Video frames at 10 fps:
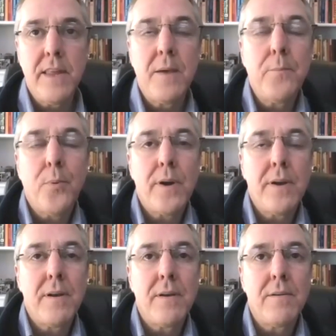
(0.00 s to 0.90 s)
the
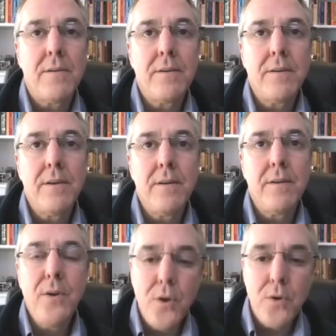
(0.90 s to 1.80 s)
important
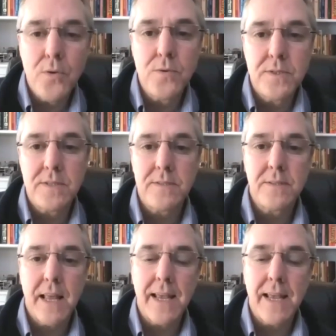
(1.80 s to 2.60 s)
news,